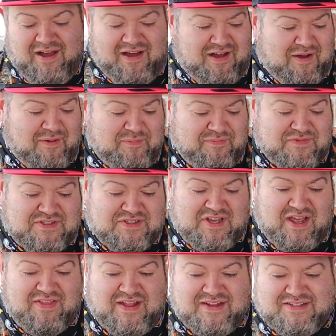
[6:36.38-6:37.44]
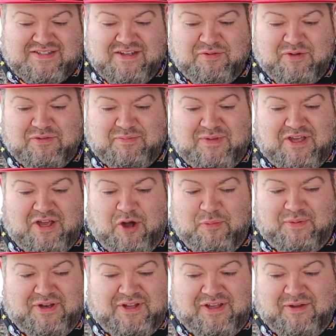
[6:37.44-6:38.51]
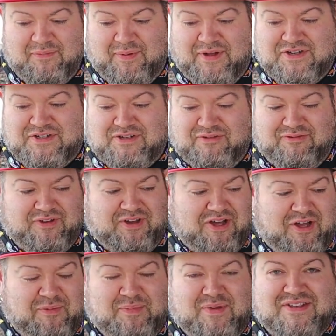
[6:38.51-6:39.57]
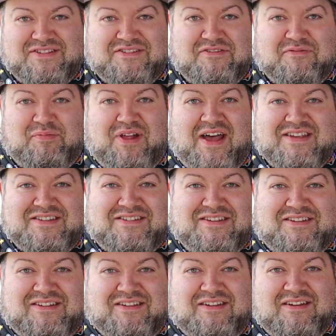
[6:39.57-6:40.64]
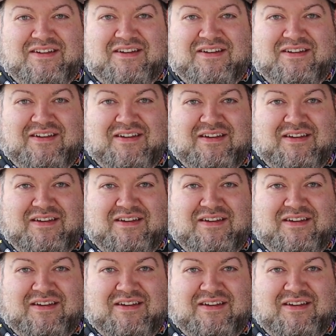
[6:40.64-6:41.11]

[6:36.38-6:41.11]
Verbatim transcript: um, so yeah, that's it with me opening a bunch of uh, pieces of plastic and. Uh,